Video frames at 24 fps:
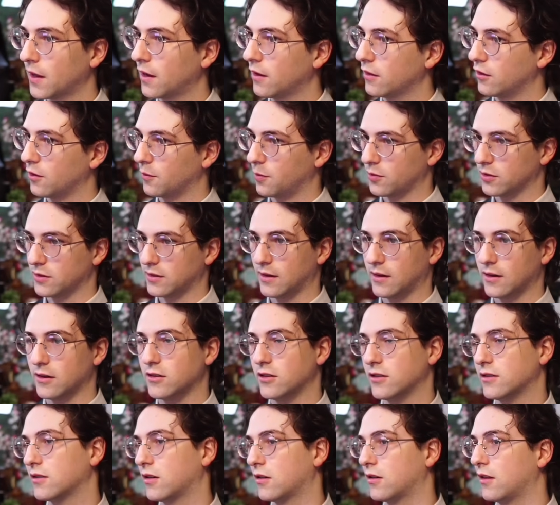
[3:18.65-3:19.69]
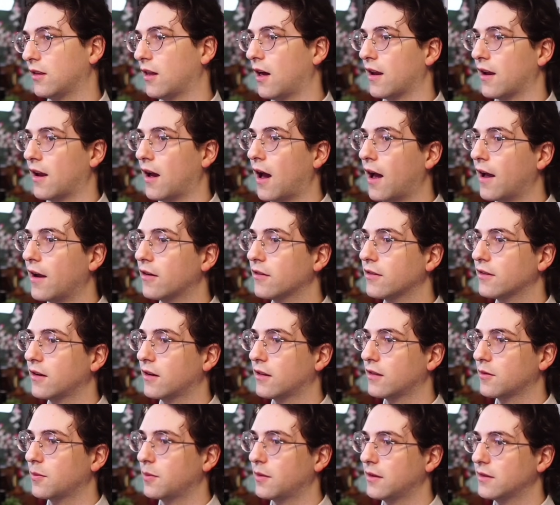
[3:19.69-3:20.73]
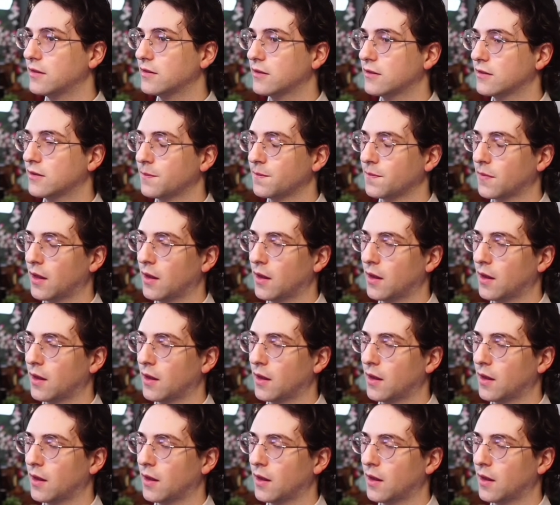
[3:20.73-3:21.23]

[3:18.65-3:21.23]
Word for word: Their percentages are a lot higher than other places,